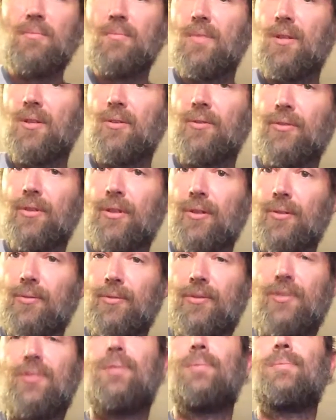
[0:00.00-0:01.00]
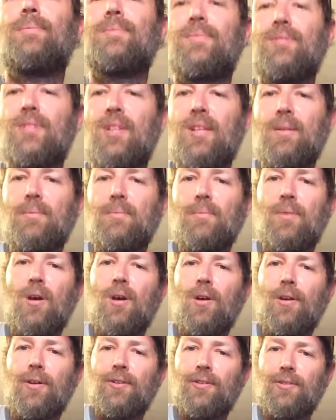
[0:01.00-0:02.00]
middle notes, same
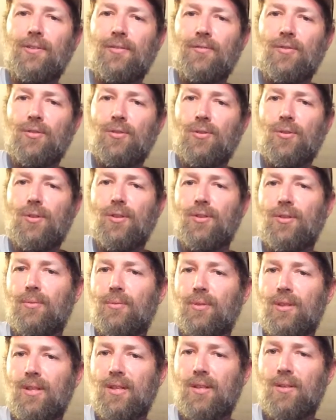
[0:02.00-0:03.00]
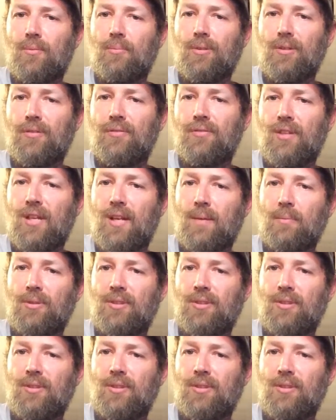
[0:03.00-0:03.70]
heart of the chord that we had on B flat,